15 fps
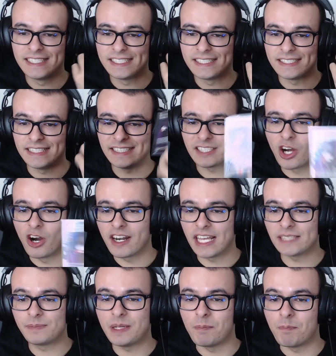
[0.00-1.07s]
This card
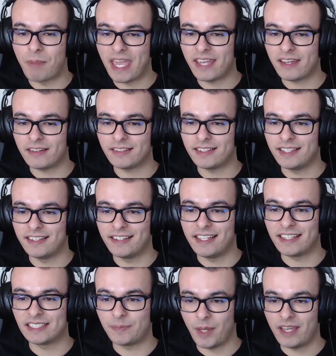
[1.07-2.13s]
has been banned and
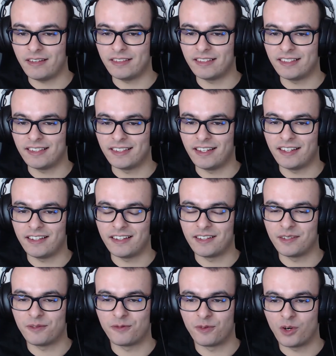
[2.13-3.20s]
expanded
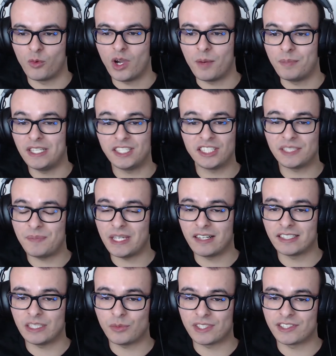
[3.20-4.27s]
for a while, just
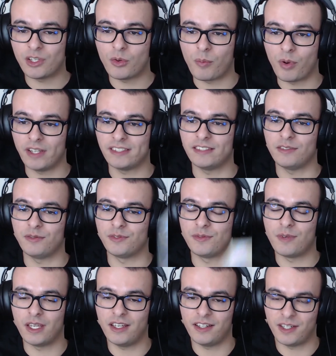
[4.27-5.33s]
because it was so oppressive.
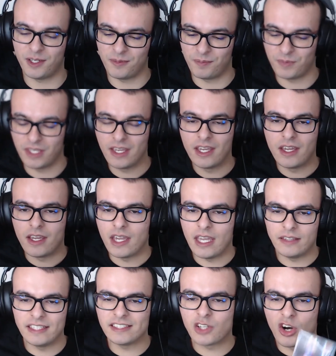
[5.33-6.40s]

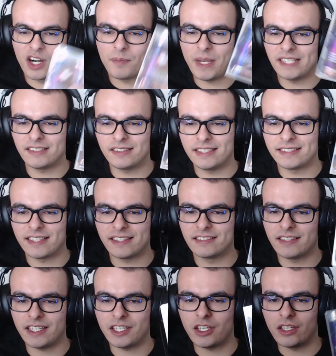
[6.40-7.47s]
This card basically says,
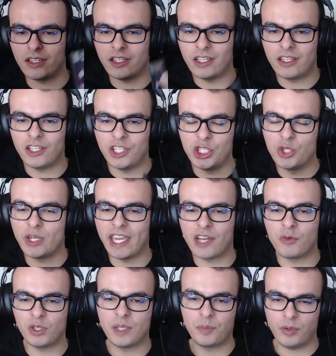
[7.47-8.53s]
like, you
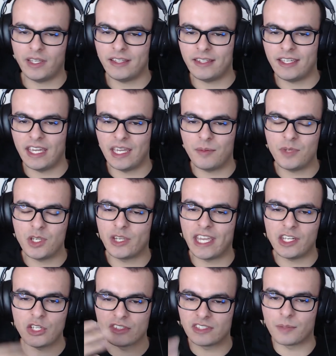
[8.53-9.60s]
can't really play the game, you
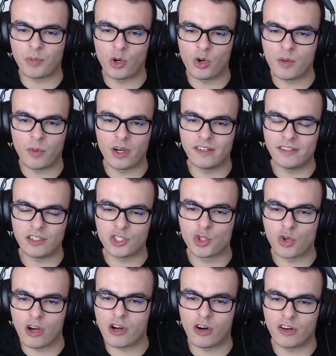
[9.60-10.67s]
can't use the Pokemon to
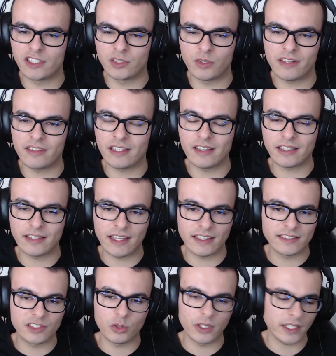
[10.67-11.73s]
draw cards or anything like
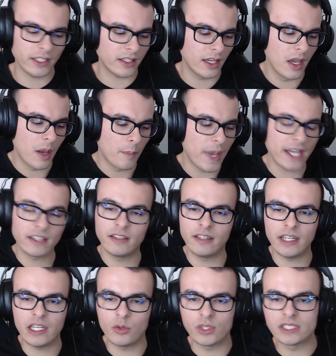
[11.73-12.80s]
that. So, like, back in the
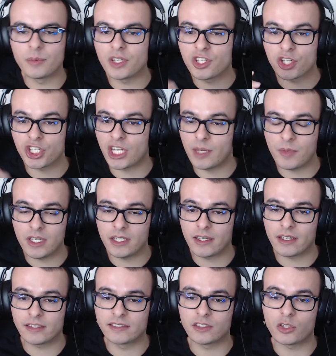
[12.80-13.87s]
day, it was a bunch of Shaman
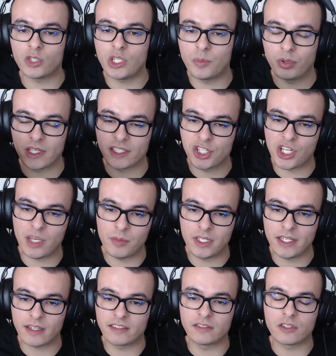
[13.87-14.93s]
EX, so you played Shaman
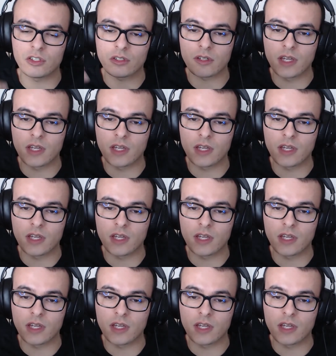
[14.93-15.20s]
EX to